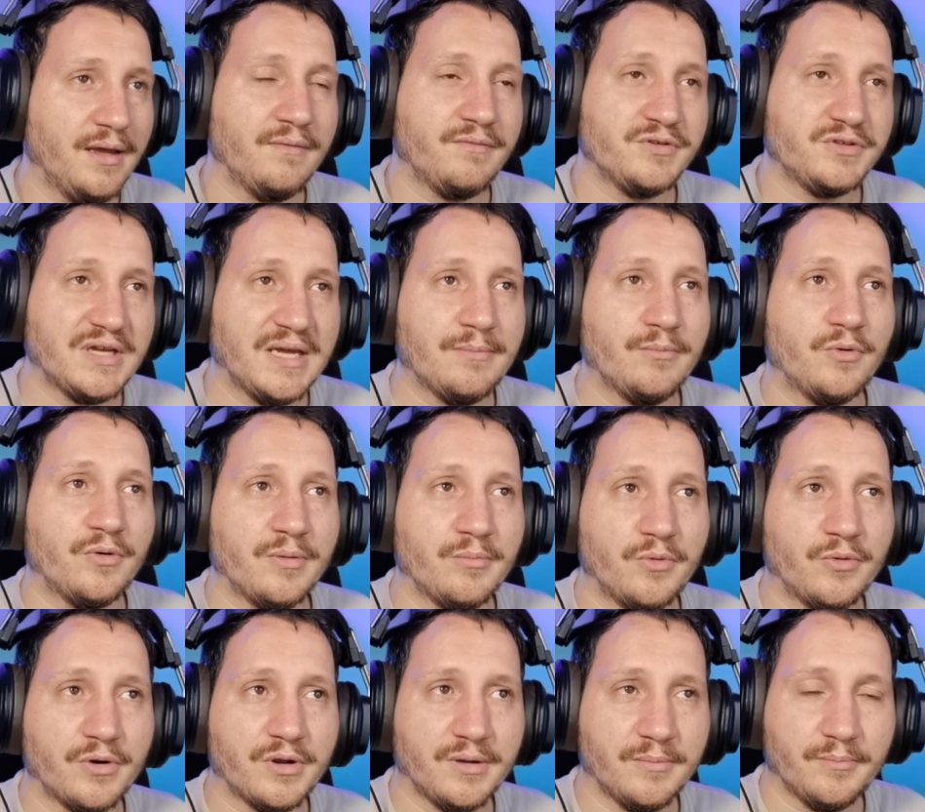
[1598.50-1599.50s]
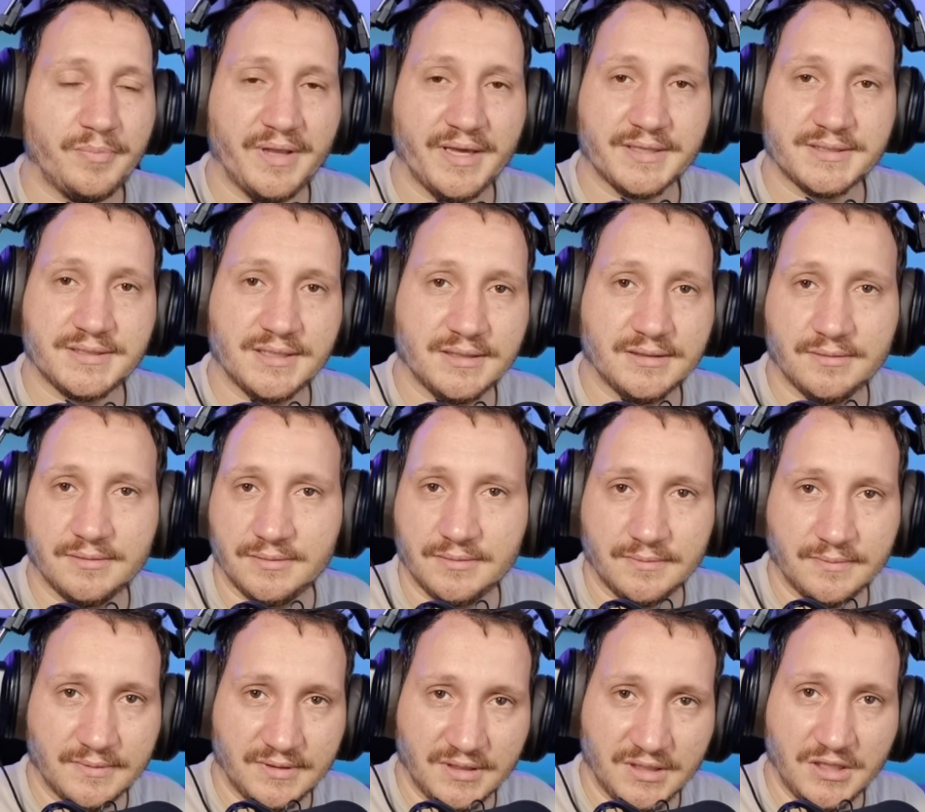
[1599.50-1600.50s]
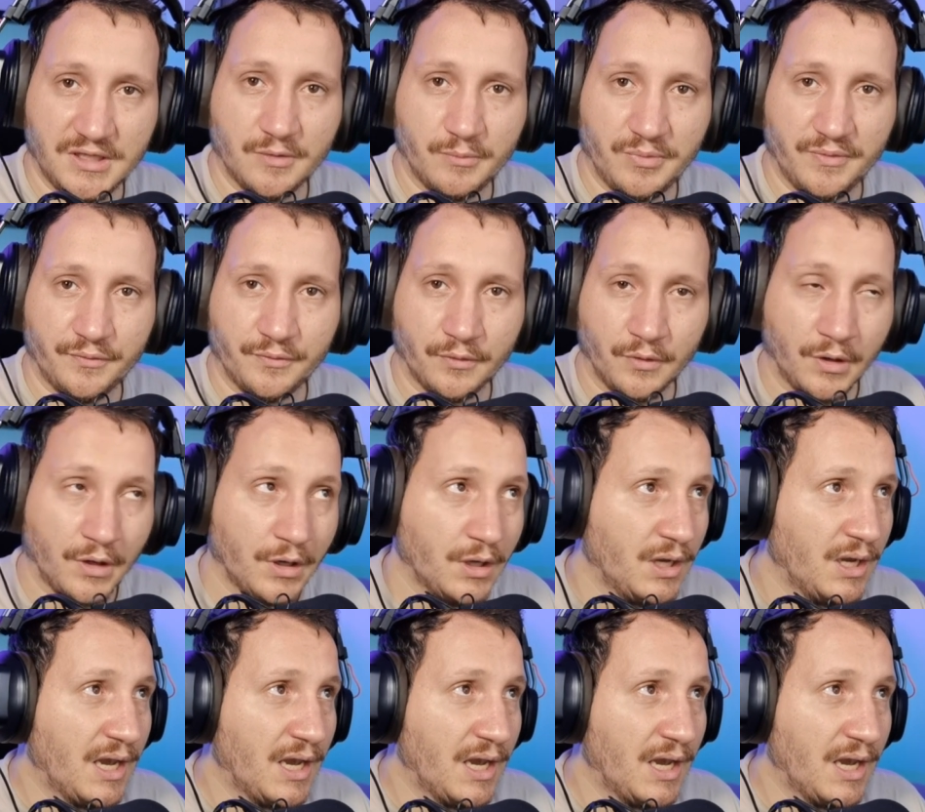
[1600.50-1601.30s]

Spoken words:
every time more and more complex than the year before?